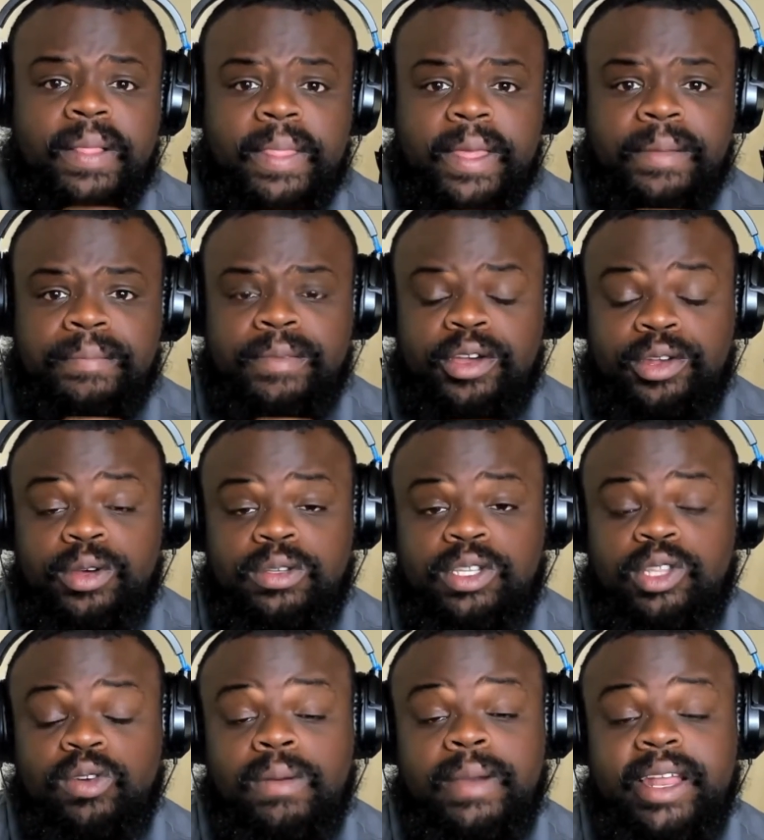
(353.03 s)
and adults
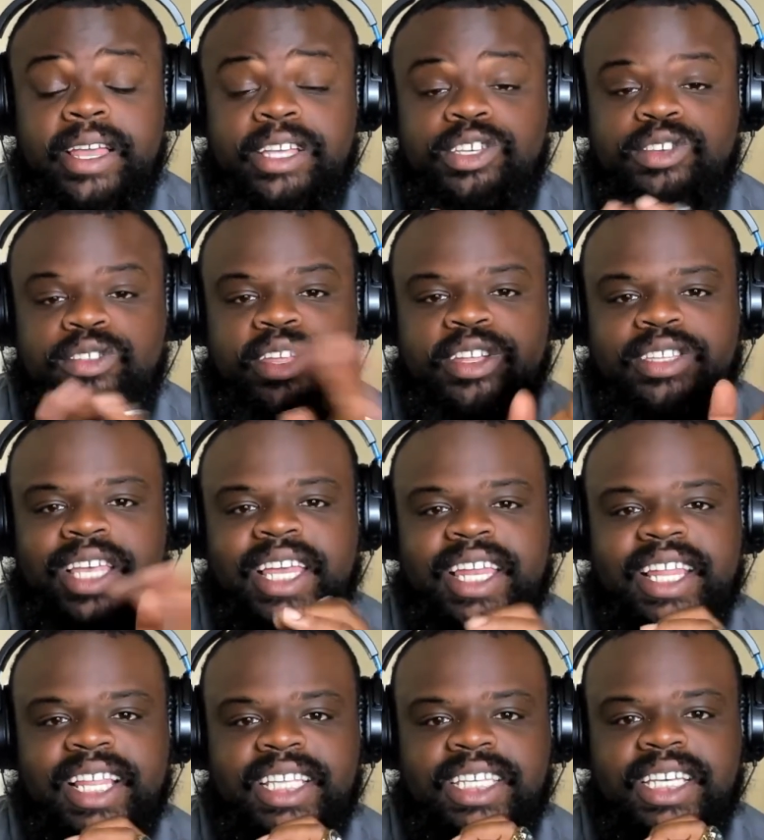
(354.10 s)
throw money at you, they're thinking
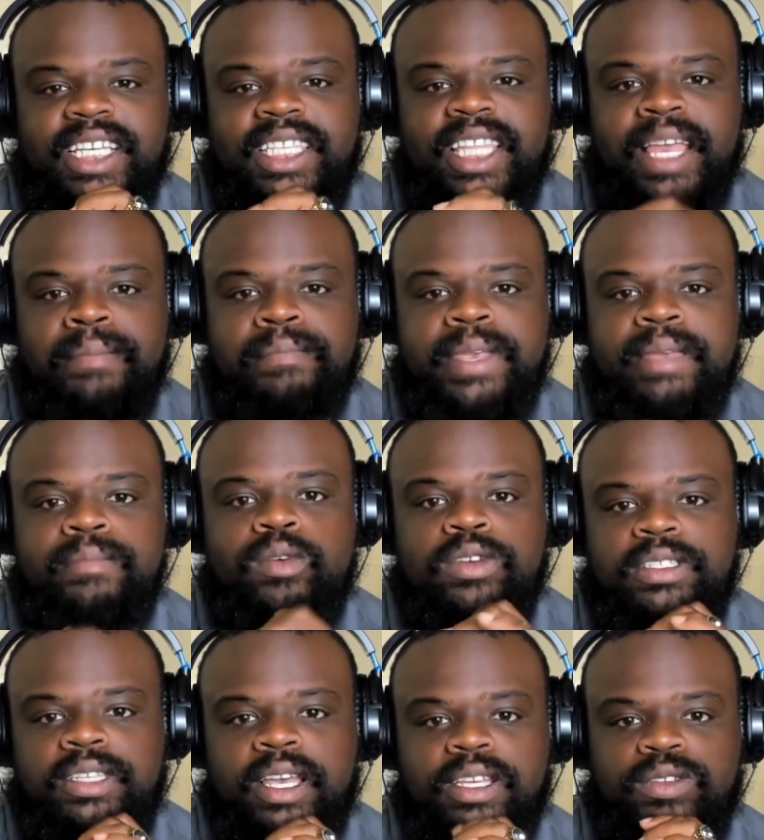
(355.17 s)
that that's a good thing. Be more
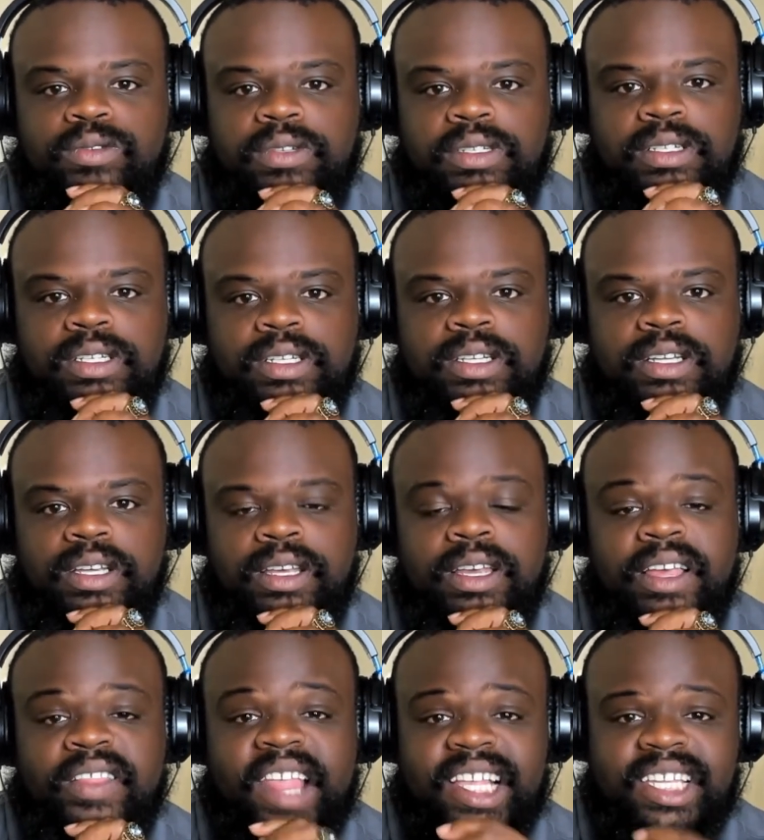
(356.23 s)
sexual.
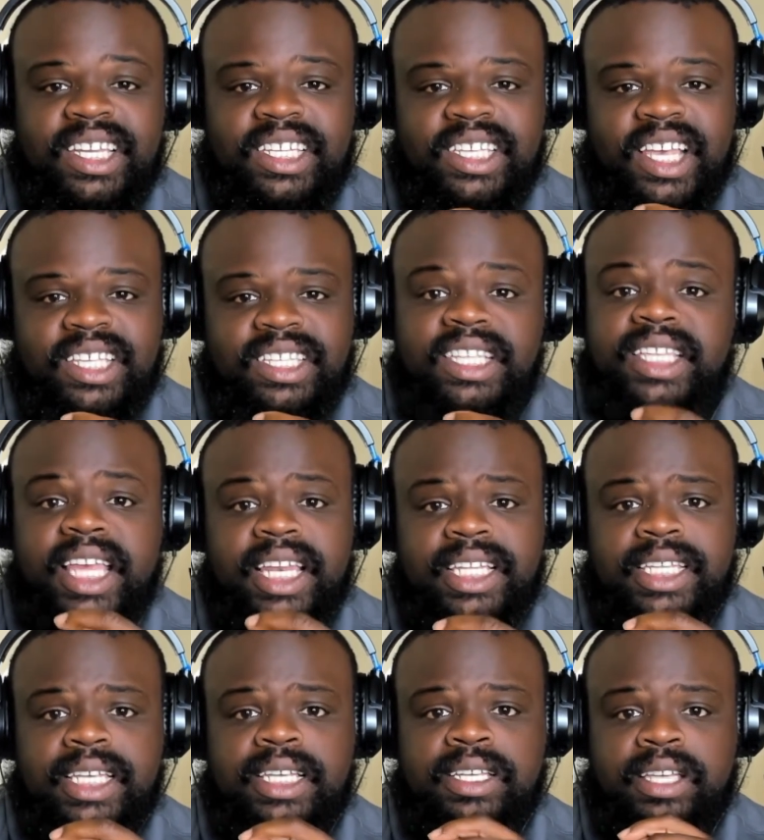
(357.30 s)
That's a disgusting thing to
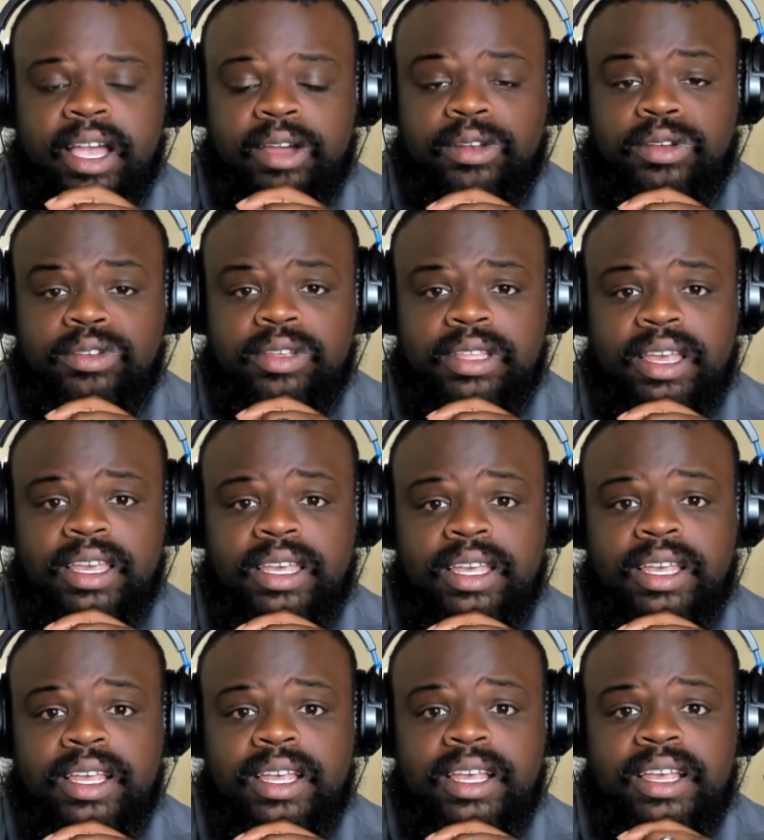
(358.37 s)
teach a child, don't you think?
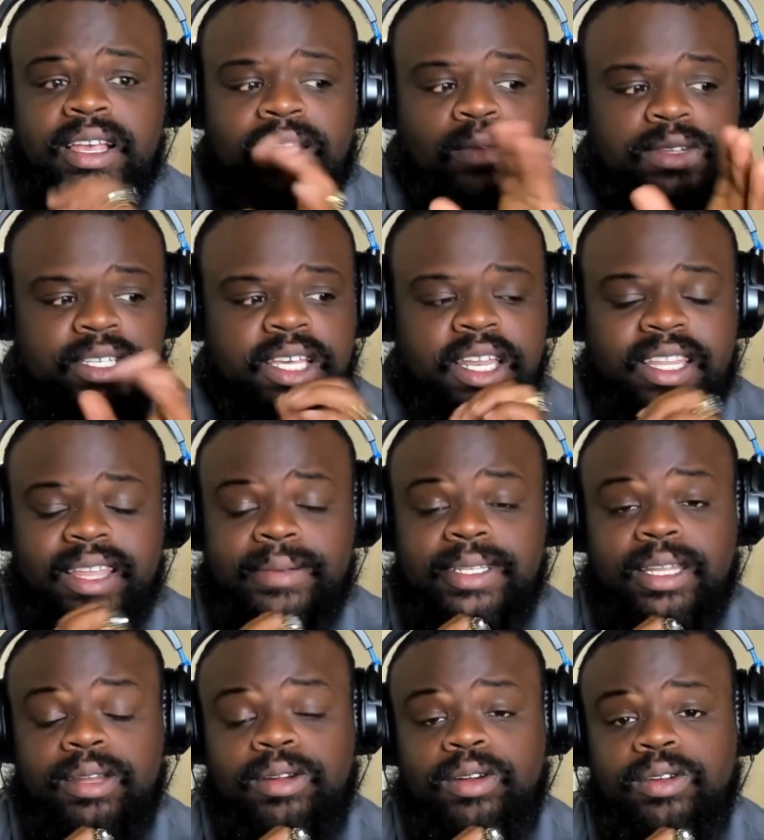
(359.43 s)
Once again, if that was a
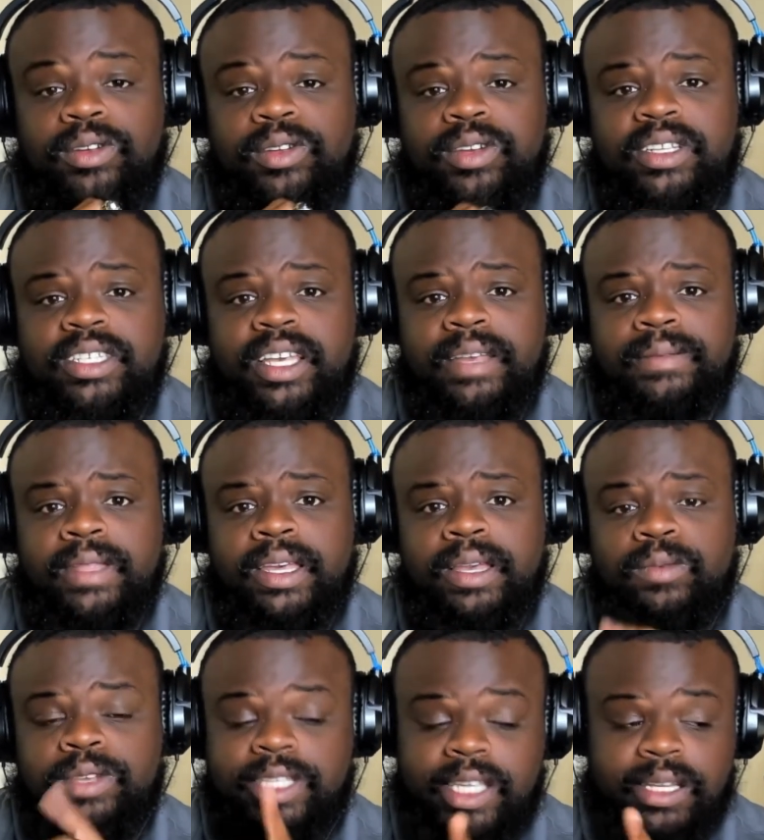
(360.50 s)
little girl doing the same
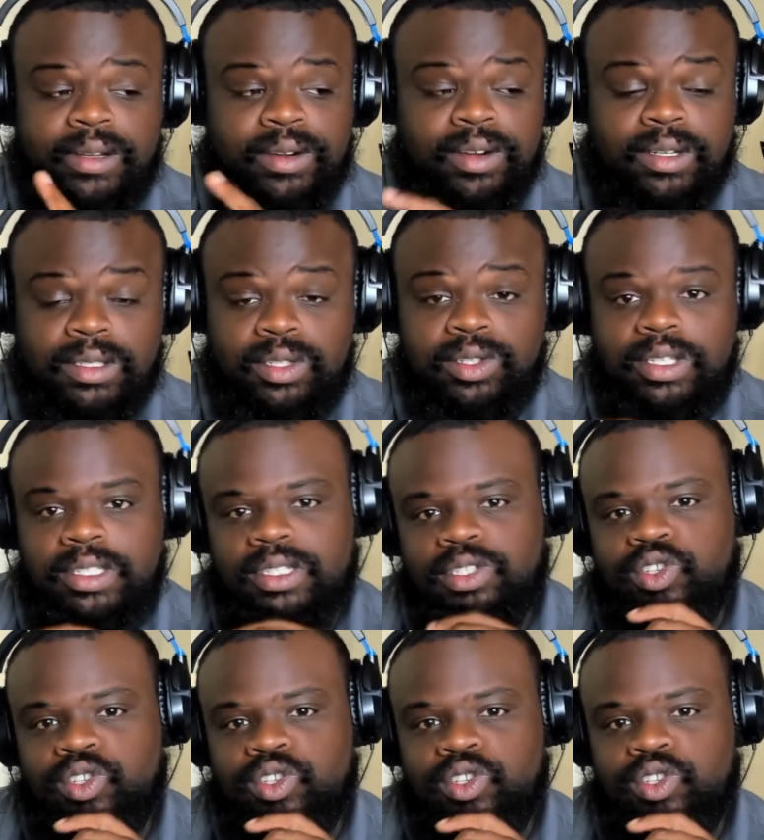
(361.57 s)
thing, we see little girls do this in